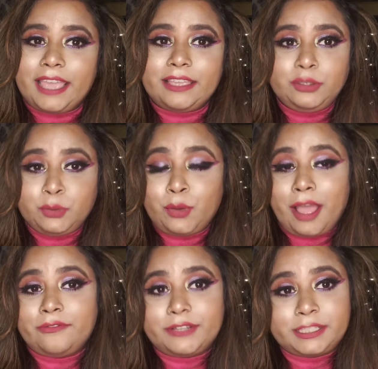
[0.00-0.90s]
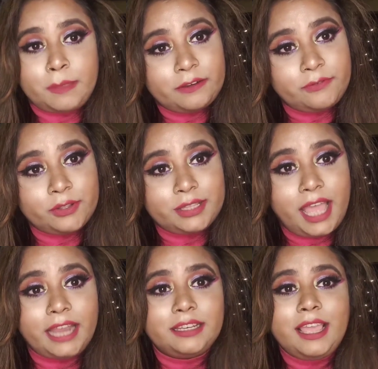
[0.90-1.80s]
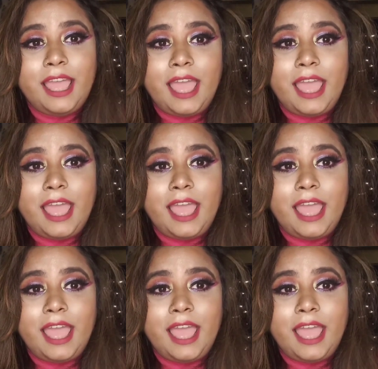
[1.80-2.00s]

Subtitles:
I do have respect for that,